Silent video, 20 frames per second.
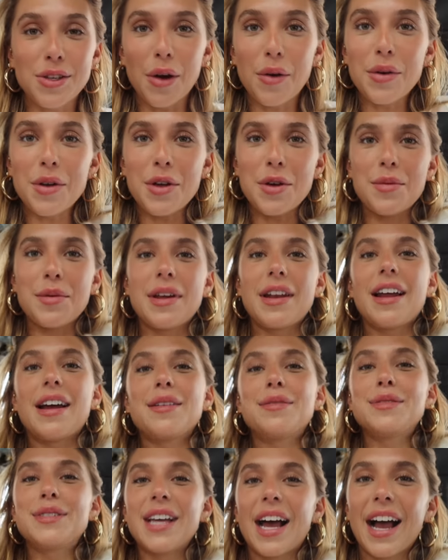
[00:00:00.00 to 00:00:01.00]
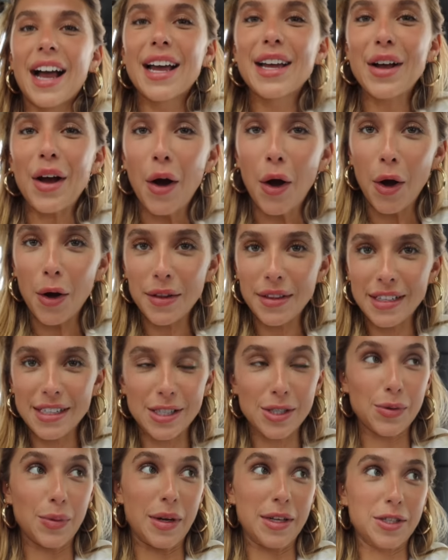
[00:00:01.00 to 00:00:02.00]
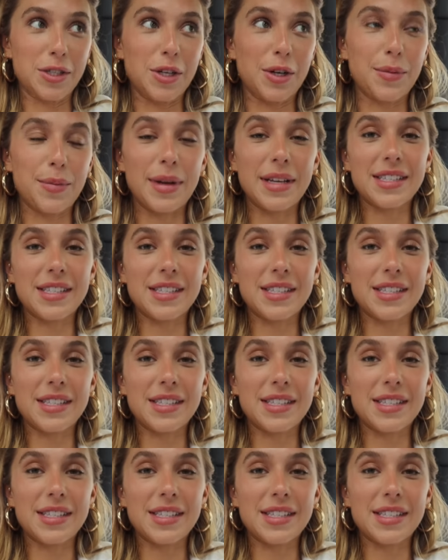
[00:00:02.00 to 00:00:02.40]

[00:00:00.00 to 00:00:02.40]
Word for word: so humid. I'm dying hot in this sweatshirt.